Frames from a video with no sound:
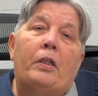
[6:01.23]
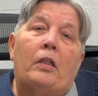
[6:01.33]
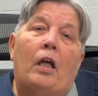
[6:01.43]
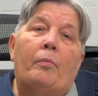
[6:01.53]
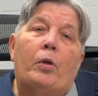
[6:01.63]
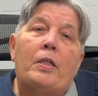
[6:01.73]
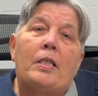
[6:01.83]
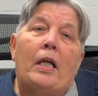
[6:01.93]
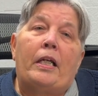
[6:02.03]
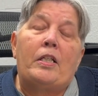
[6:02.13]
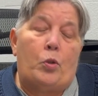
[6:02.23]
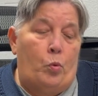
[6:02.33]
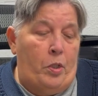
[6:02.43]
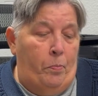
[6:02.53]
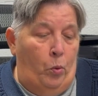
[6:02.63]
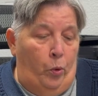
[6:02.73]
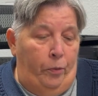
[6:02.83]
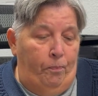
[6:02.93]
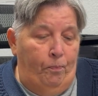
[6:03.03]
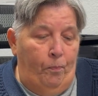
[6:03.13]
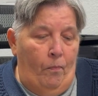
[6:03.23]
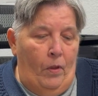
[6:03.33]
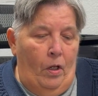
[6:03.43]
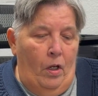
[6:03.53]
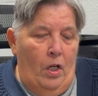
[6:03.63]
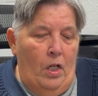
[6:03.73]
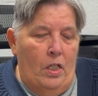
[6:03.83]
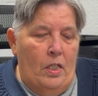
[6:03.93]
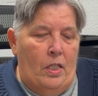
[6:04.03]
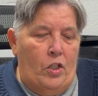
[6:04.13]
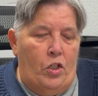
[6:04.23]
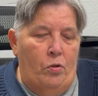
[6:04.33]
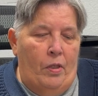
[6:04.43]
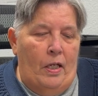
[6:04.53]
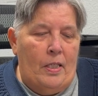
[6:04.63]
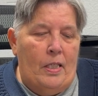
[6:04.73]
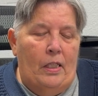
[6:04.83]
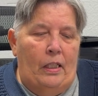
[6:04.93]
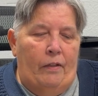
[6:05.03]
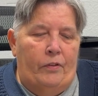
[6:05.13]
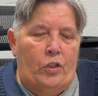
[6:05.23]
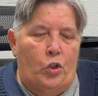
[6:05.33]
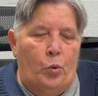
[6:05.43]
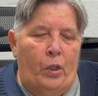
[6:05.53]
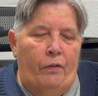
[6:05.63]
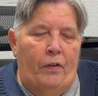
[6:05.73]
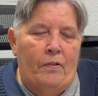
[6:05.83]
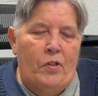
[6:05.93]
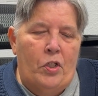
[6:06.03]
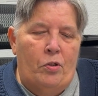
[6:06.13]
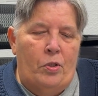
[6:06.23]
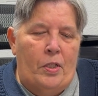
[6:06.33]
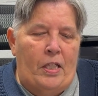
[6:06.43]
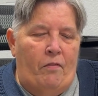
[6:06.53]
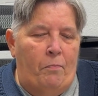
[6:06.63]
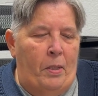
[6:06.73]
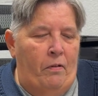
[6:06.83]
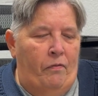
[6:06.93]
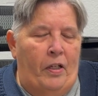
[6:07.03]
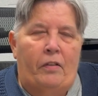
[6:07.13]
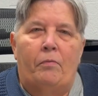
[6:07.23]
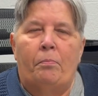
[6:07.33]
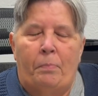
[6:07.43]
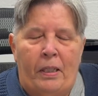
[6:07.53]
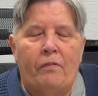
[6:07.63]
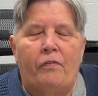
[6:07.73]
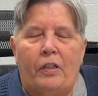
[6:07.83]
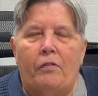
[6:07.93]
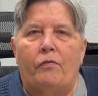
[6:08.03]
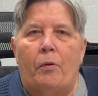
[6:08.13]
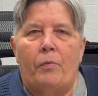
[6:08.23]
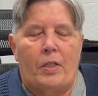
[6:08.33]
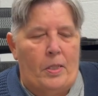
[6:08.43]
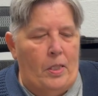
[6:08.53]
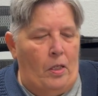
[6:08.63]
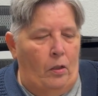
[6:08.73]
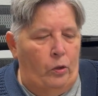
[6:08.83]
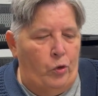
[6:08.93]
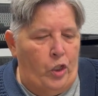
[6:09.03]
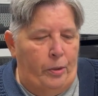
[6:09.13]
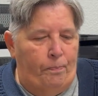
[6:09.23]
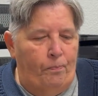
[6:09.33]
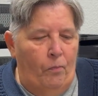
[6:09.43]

in Library Science was born. Since 2011, 25 students have benefited from this scholarship.